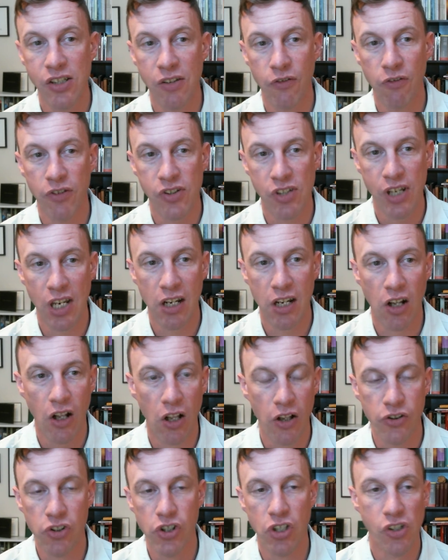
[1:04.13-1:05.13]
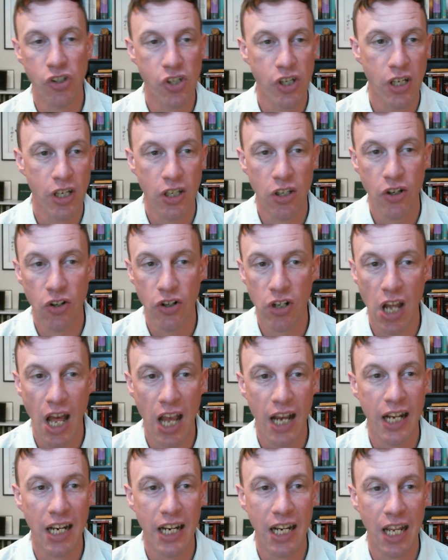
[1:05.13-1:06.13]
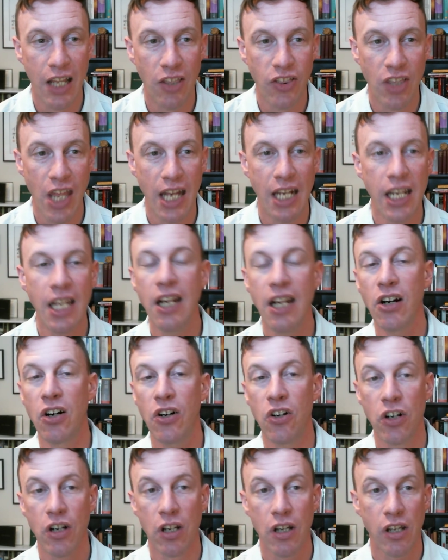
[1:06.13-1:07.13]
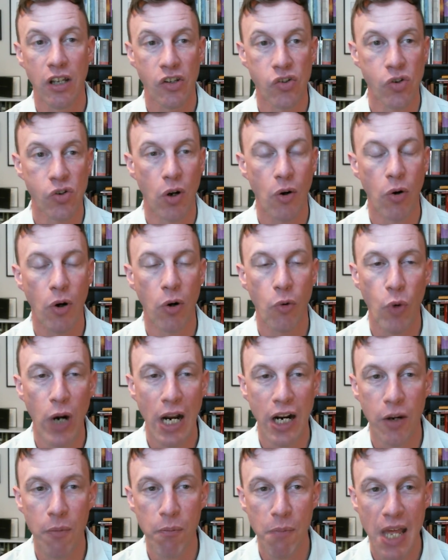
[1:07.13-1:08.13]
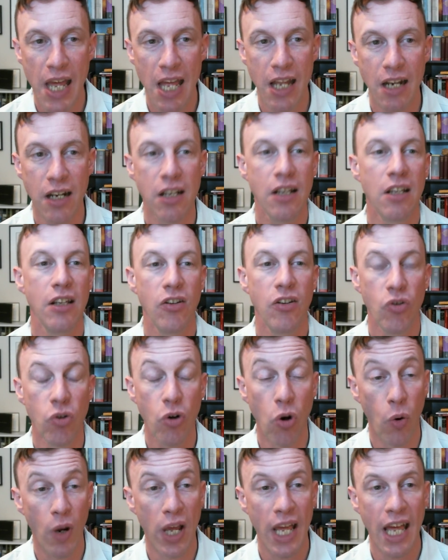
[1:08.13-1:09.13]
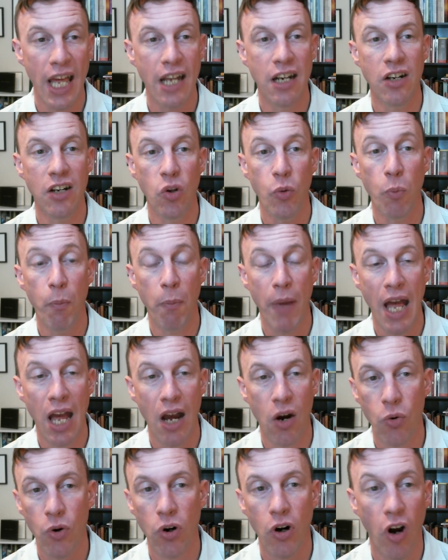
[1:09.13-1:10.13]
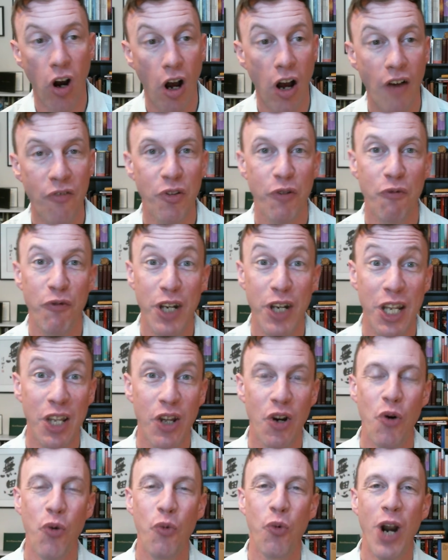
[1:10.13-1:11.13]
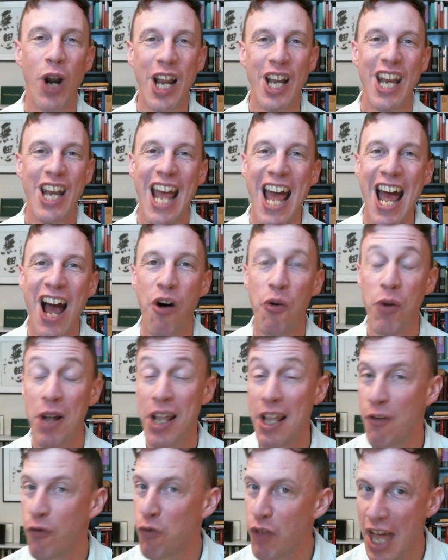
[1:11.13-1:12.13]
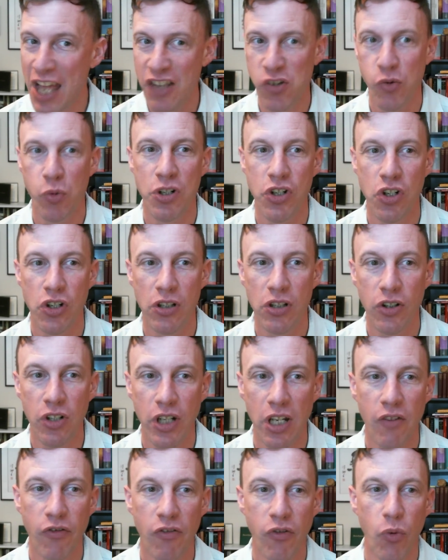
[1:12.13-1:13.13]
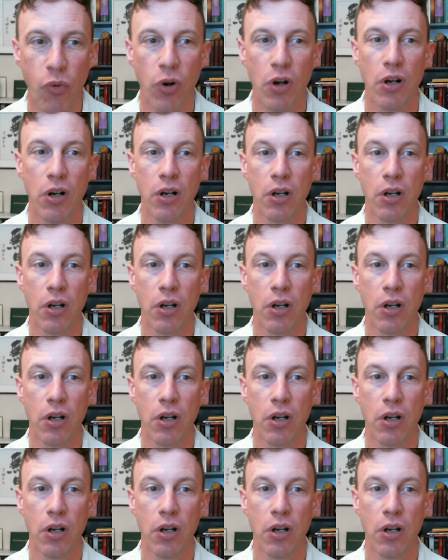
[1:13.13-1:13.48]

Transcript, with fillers: of a psychologist, you're not going to get that here. So I recommend you go ahead and you power off the video right now if that's what you're looking for.